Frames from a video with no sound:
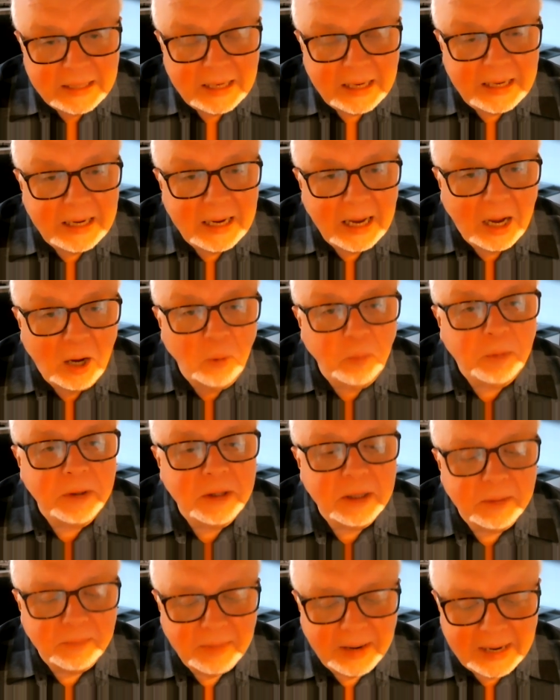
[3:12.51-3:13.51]
he
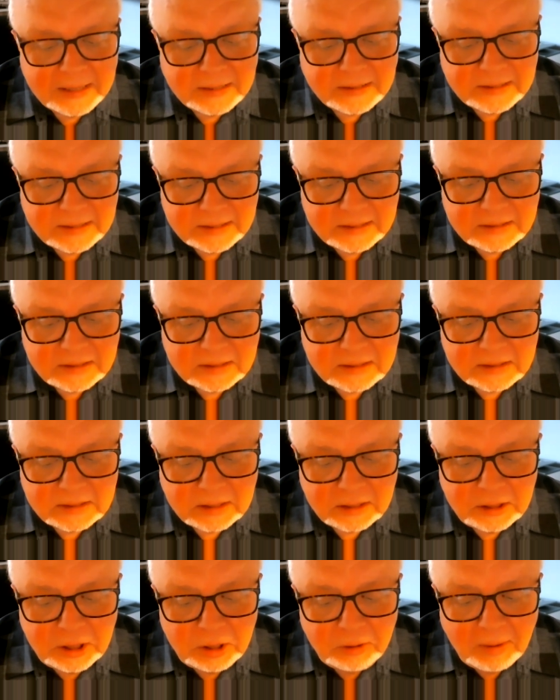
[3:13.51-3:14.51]
opened the masses
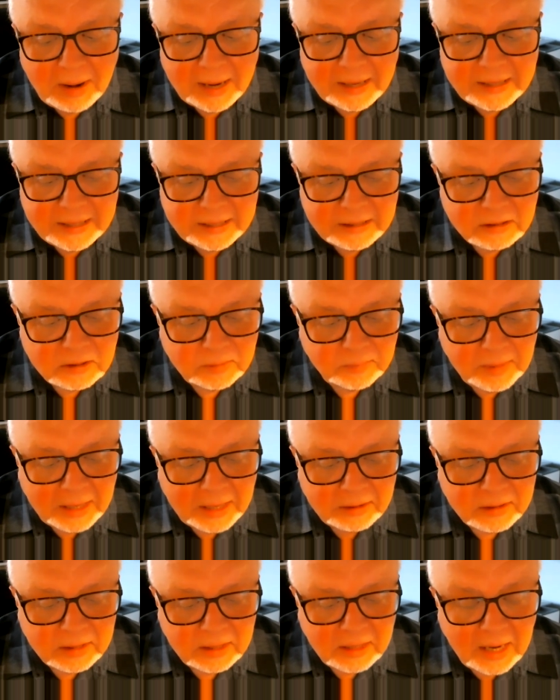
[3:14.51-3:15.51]
to new ideas
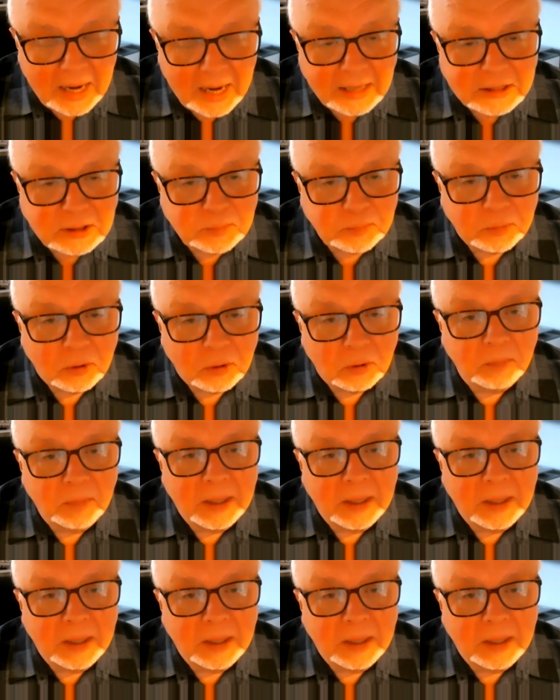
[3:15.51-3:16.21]
about the gospel.